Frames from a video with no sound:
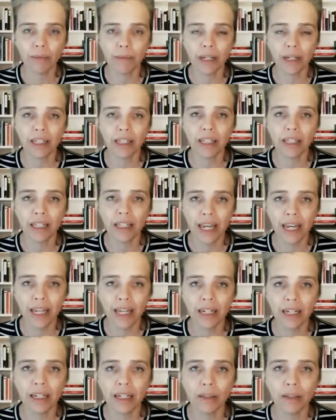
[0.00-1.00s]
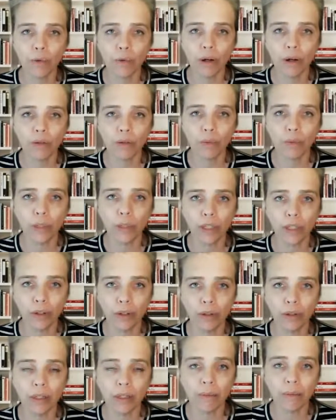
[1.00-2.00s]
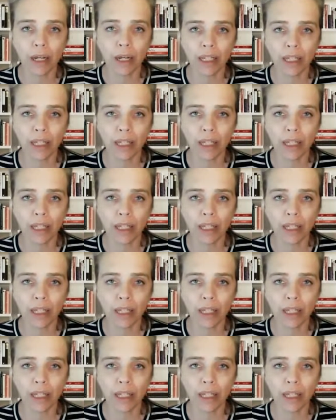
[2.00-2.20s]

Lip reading: because the date is what we use in my